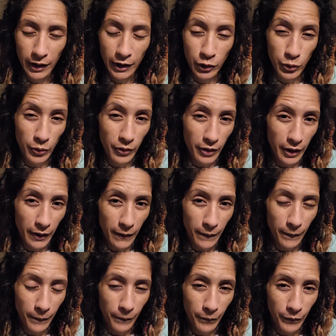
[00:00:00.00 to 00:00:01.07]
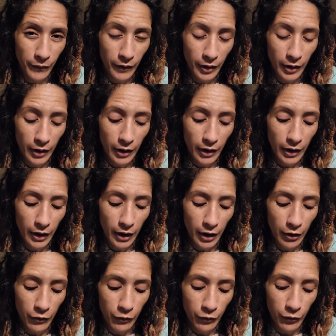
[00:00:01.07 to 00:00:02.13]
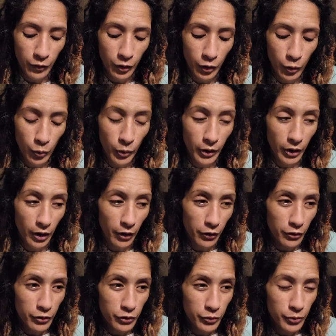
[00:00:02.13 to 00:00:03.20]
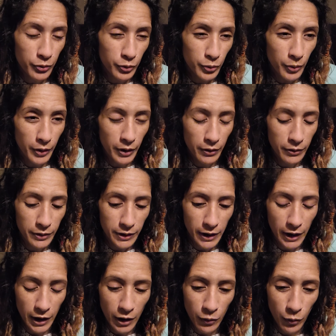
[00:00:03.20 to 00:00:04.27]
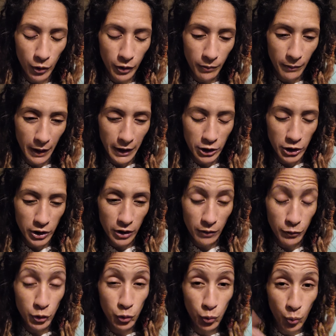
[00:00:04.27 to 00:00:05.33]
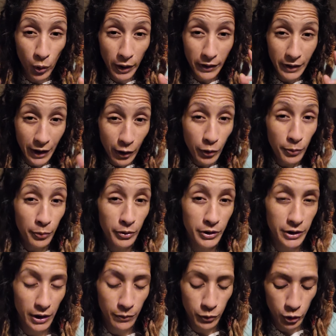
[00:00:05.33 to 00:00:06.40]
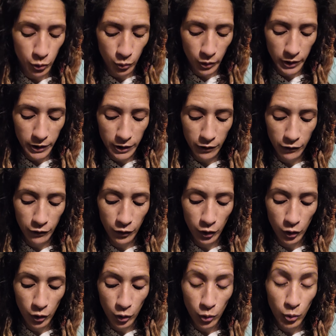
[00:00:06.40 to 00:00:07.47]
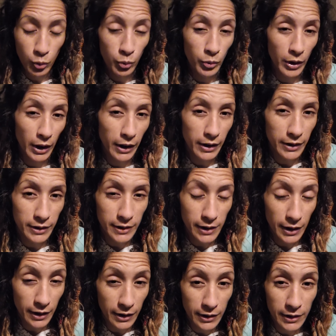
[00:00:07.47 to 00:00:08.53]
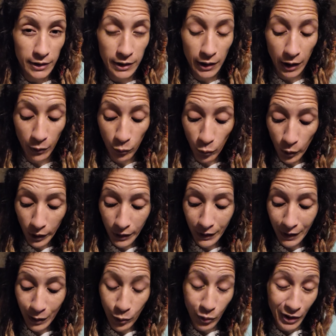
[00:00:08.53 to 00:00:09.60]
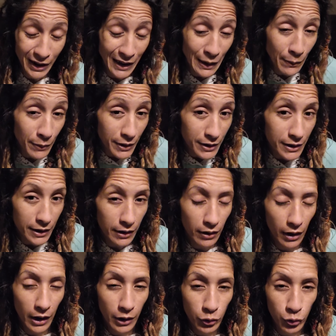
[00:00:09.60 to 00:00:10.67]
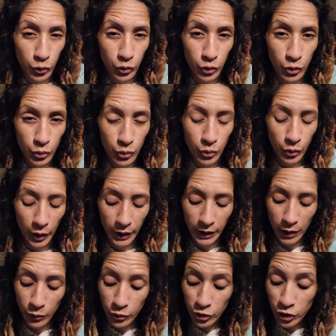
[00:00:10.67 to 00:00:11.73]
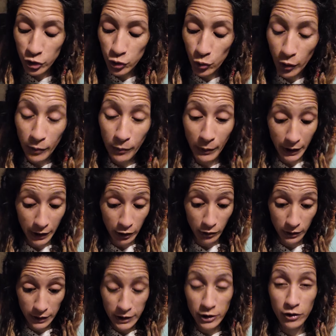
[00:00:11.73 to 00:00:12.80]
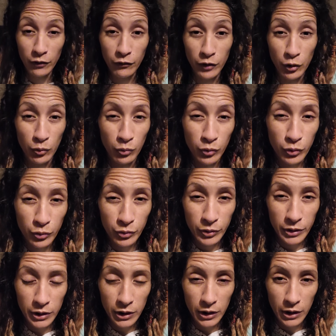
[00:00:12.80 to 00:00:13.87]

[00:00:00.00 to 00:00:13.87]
And to them, if what others were doing or saying weren't matching up to what their perception was of who God is and his and what they were limiting God to do and they were just going by their list of their rules